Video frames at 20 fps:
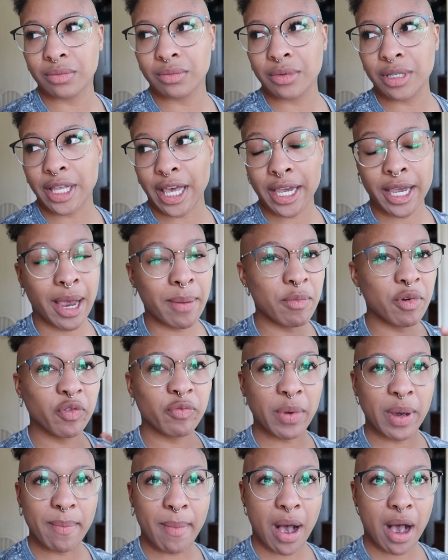like I moved
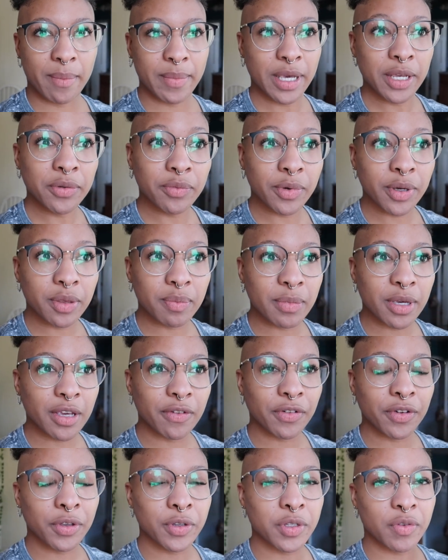my mom in with me.
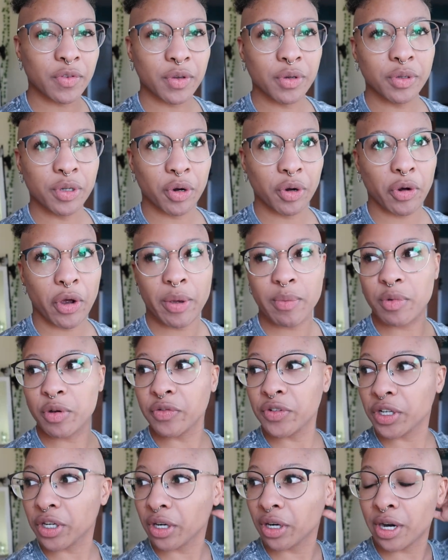For those of you who don't know, I
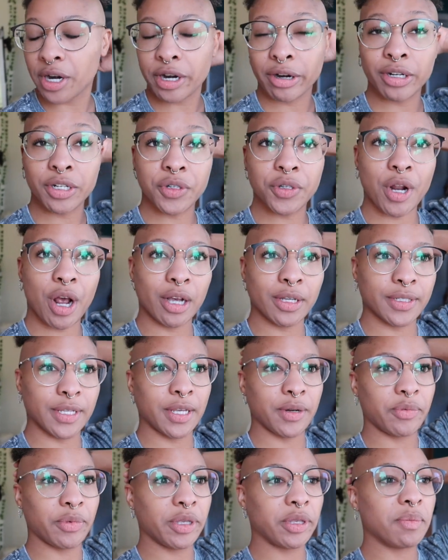moved her and her two dogs
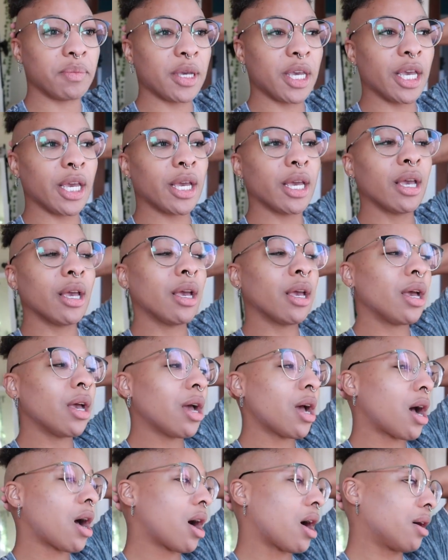in with me
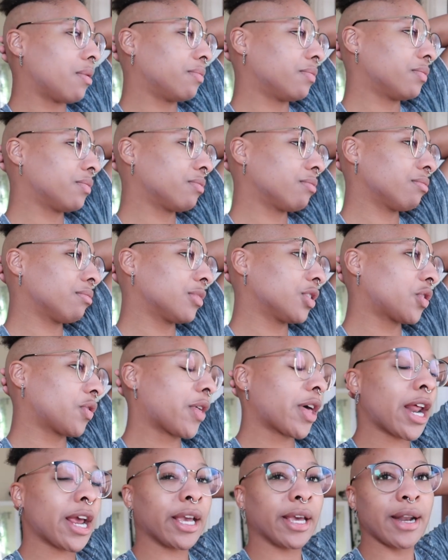um, so
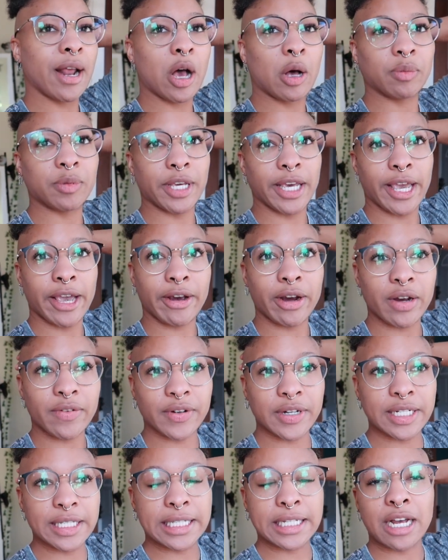that I can help take care of
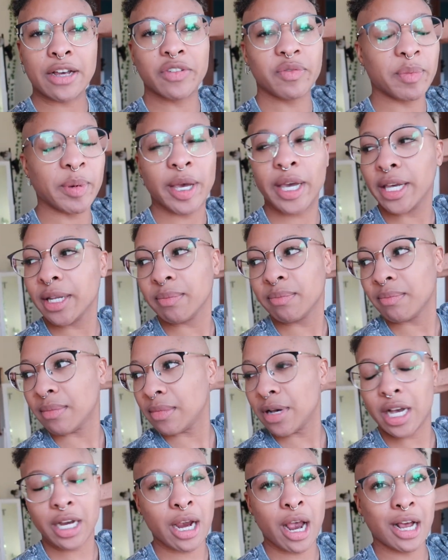her and stuff. But
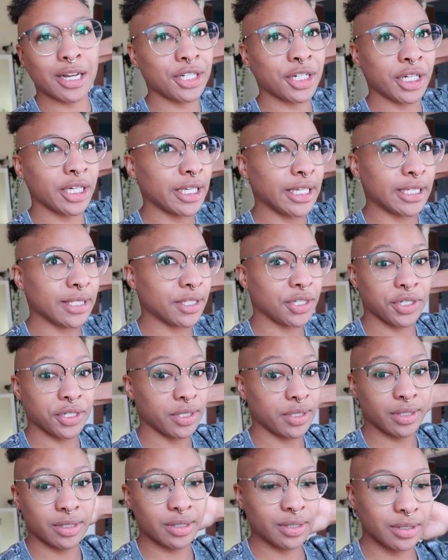mm, Akasha is
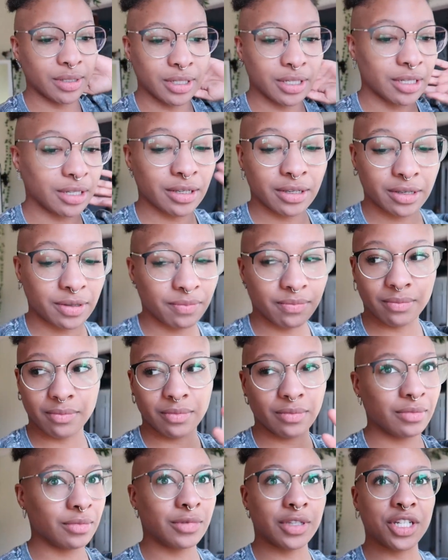just not
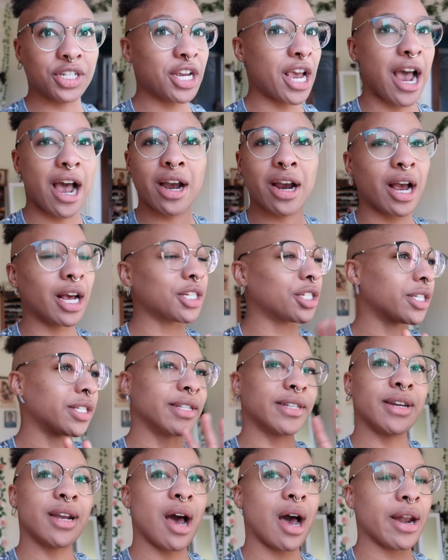yeah akasha's
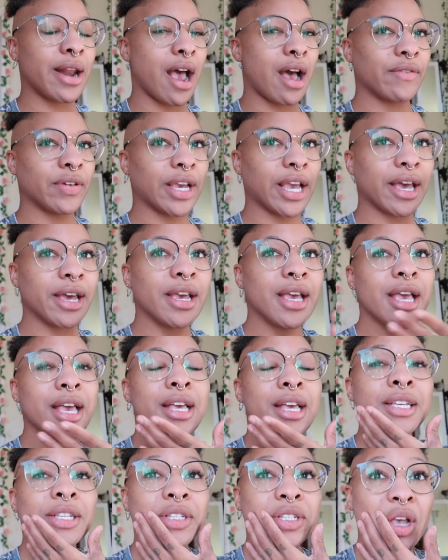not having it
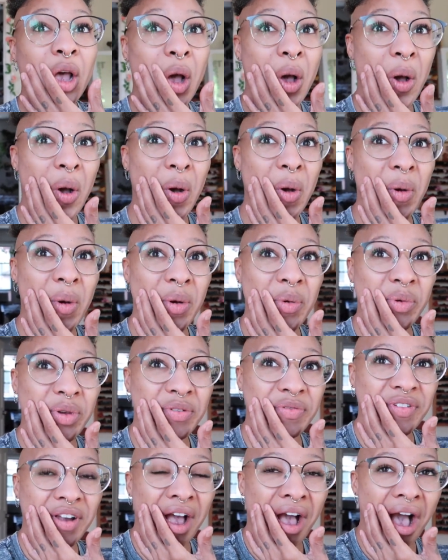so
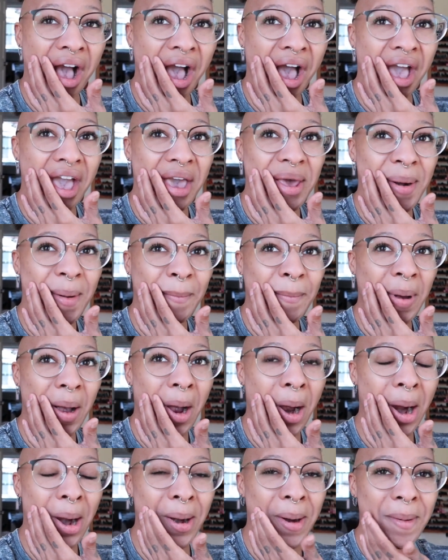we've got an
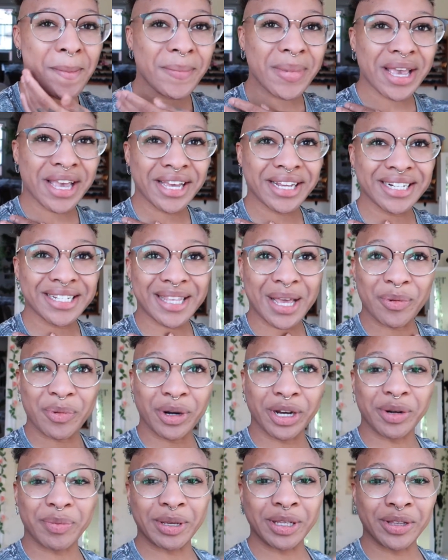apartment that we're
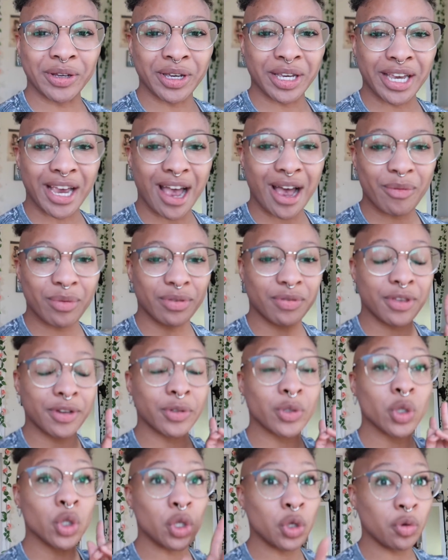gonna be looking at with
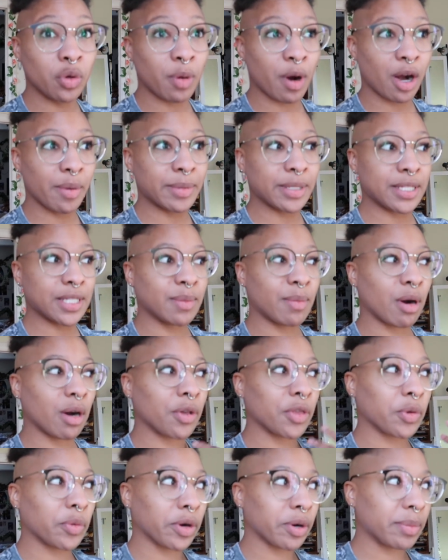there's two apartments
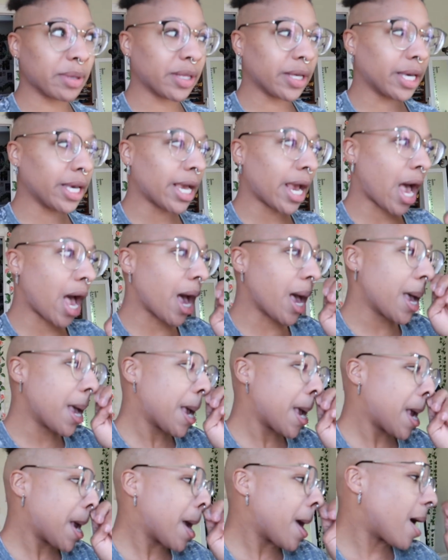tomorrow that we're gonna be looking at
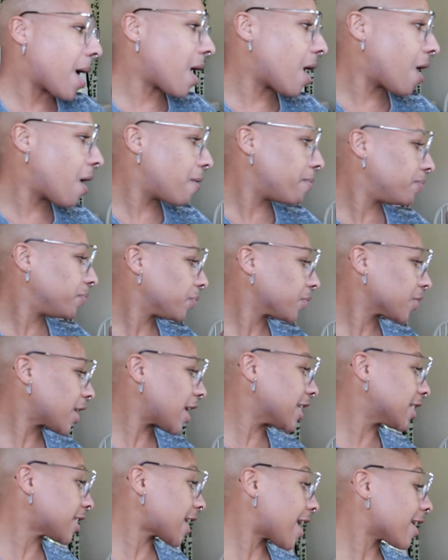um
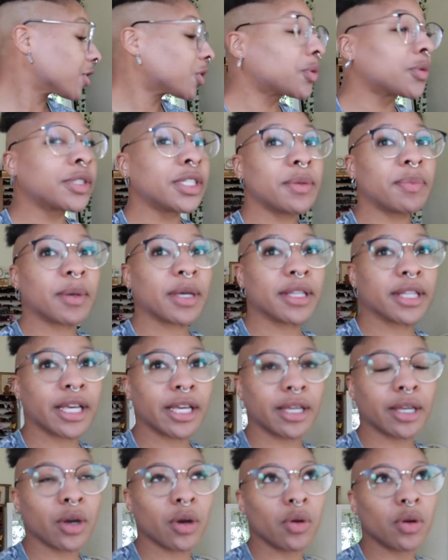it's actually been
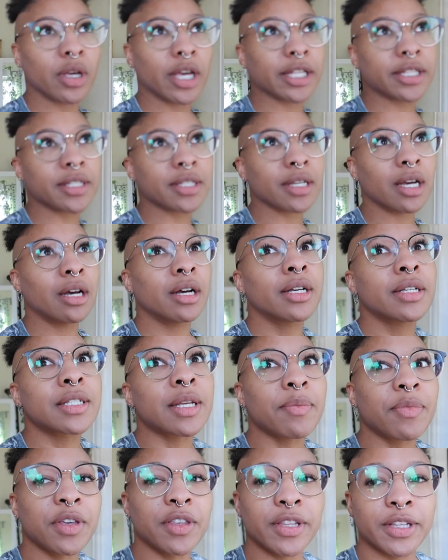like it's
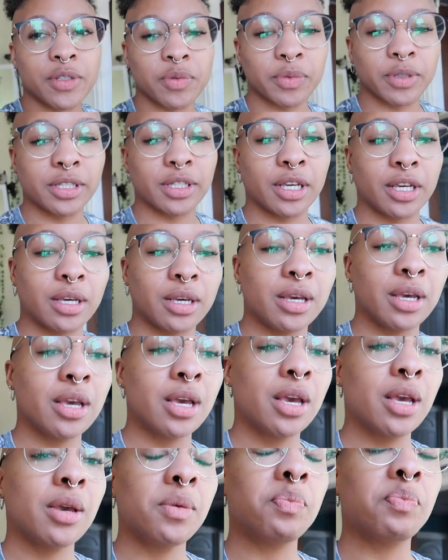something that's really
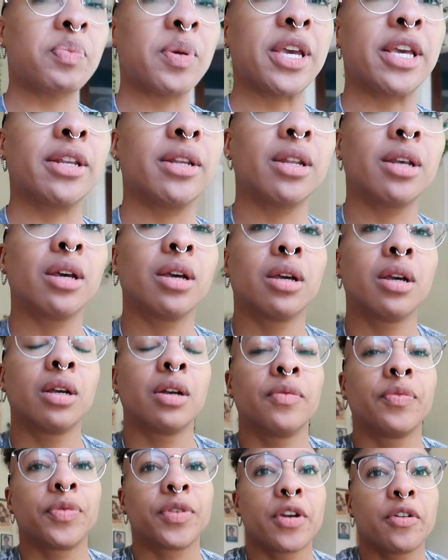been
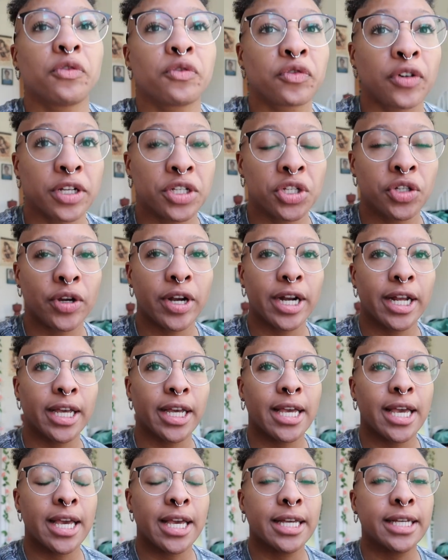
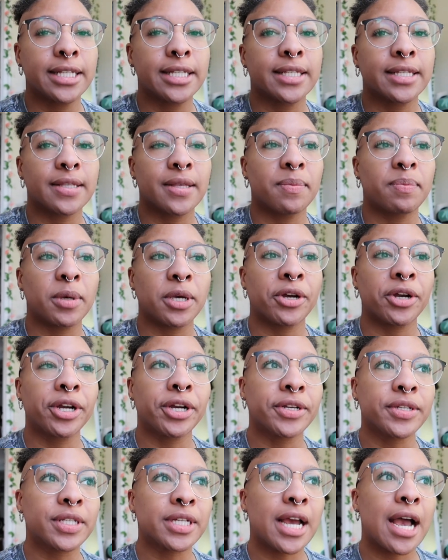frustrating is the
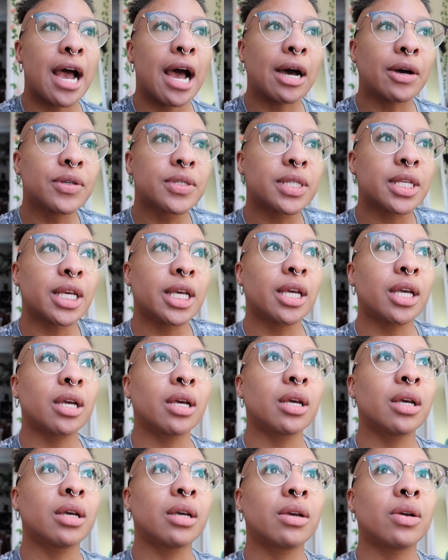barriers to
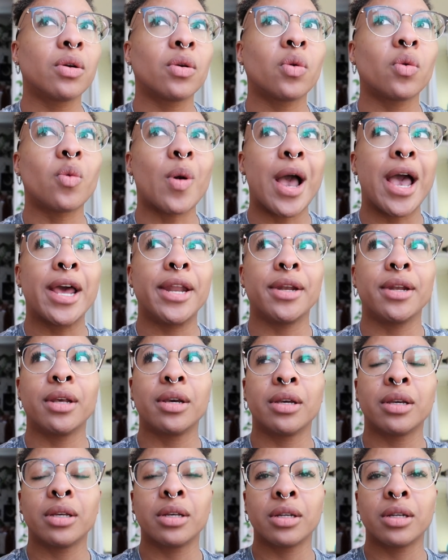housing when